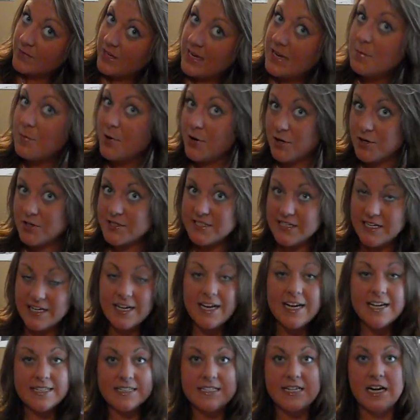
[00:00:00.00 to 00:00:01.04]
in
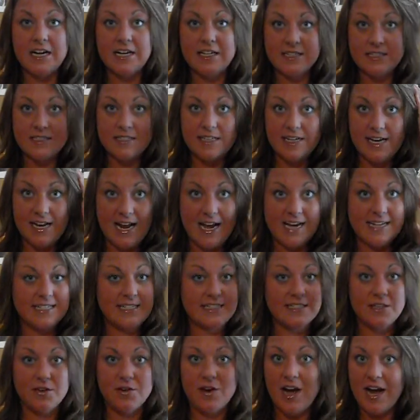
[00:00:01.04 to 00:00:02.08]
person, it does, it has
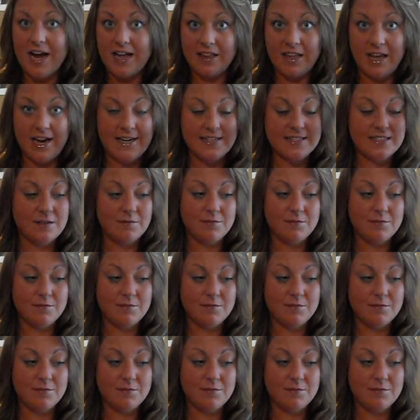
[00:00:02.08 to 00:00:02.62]
its own highlights.